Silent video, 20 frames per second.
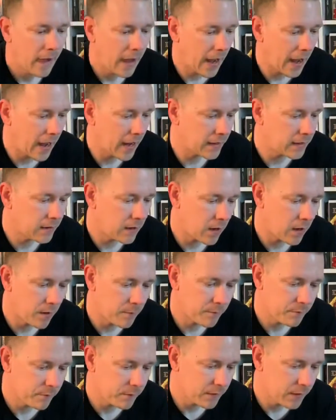And
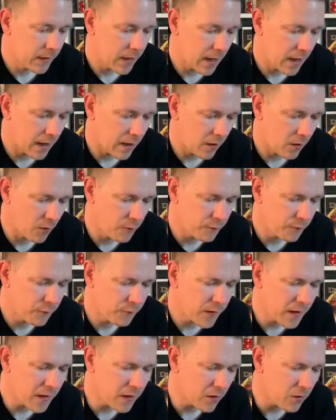yeah, I
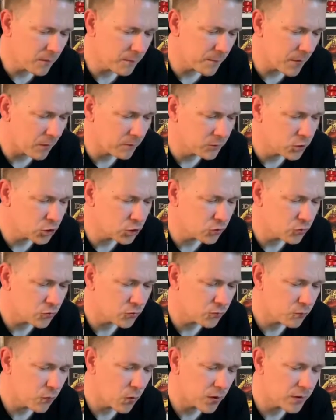think, I'm
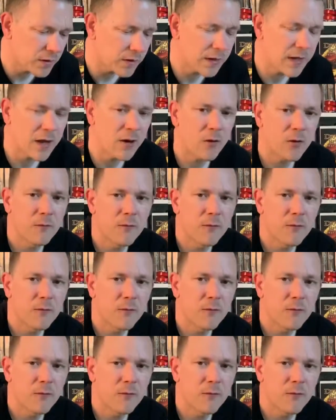sure, weren't there a